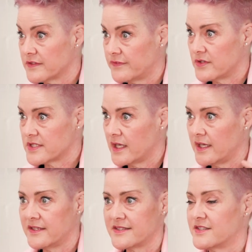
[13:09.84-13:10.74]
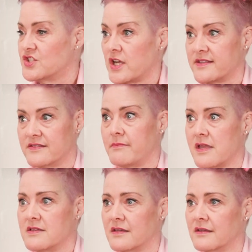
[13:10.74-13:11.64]
diffuser. It's mm. just
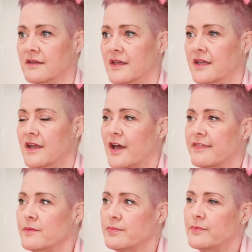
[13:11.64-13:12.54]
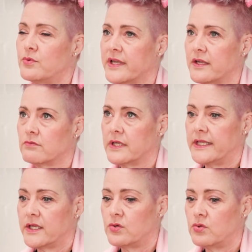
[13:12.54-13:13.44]
amazing. Mm. I think people get
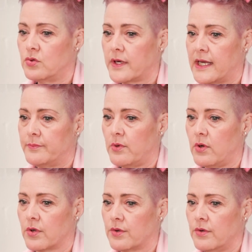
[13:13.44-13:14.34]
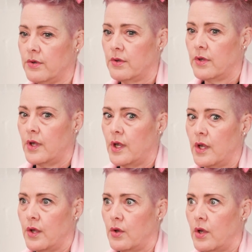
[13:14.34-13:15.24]
really caught up on
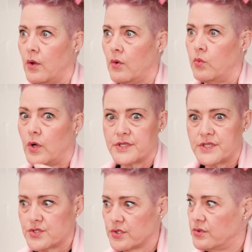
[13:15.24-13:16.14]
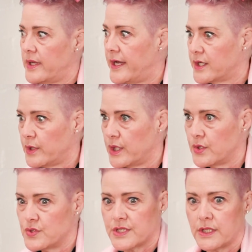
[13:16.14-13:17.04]
what does it do? How do I
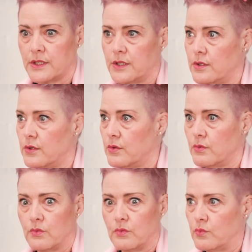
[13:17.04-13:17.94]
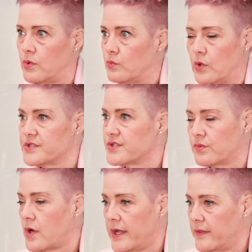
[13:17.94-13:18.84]
use it? What's the
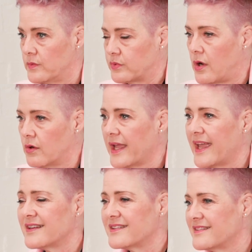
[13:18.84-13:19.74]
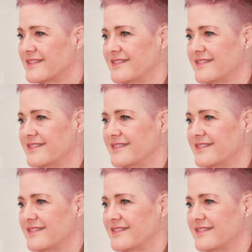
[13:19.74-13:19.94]
right and the wrong? And